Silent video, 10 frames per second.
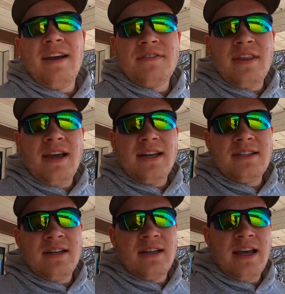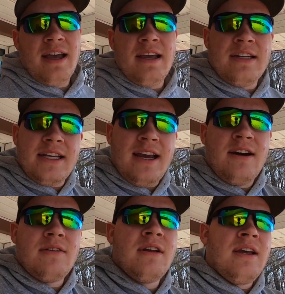after that, gotta head to
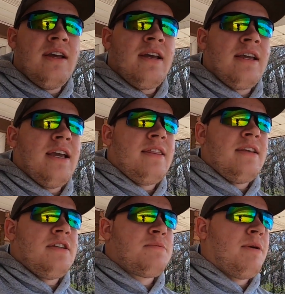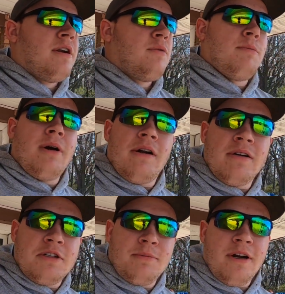town, get the spreader. We're
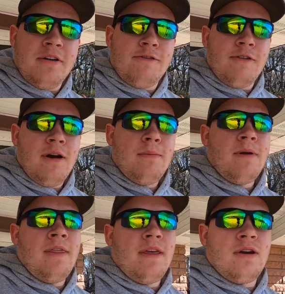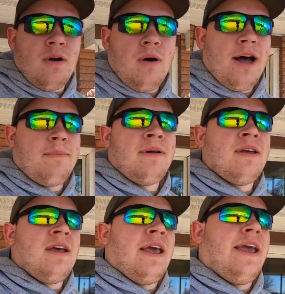borrowing a spreader from the co-op
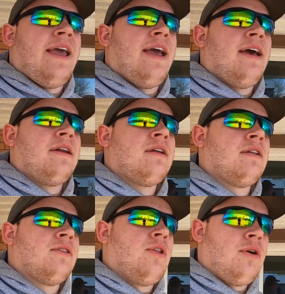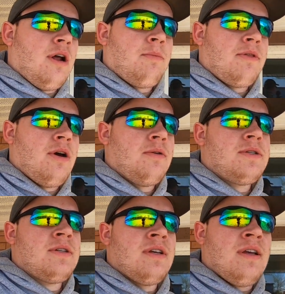and load it up with
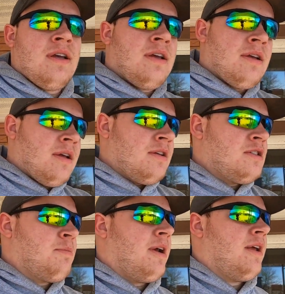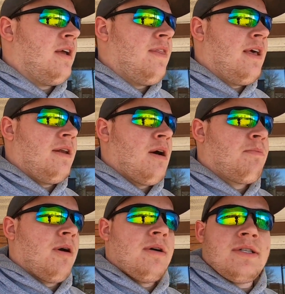oats, spread it, and then I'll
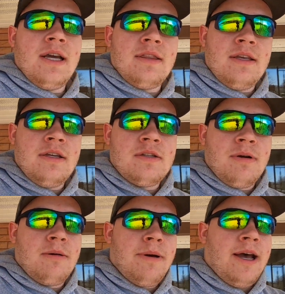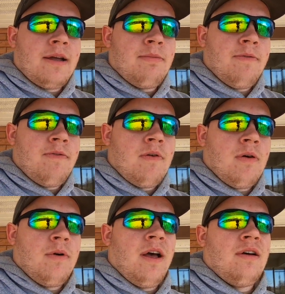probably take the spreader back
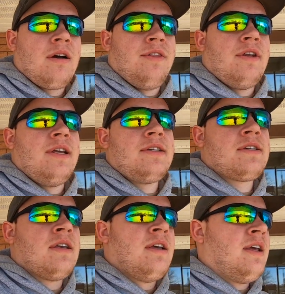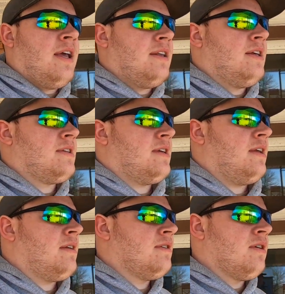before I hook on the disc and disc
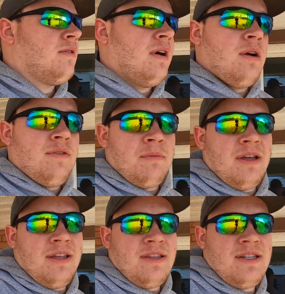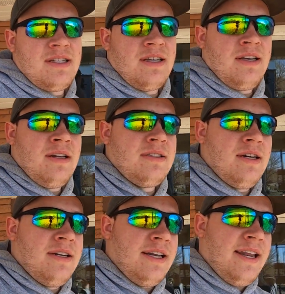it. Don't quite know if I'm going to get the discing
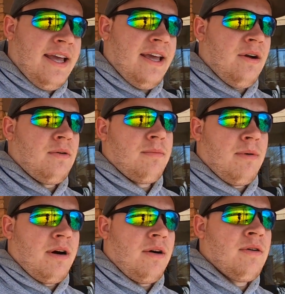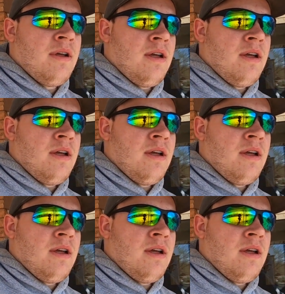done today or tomorrow,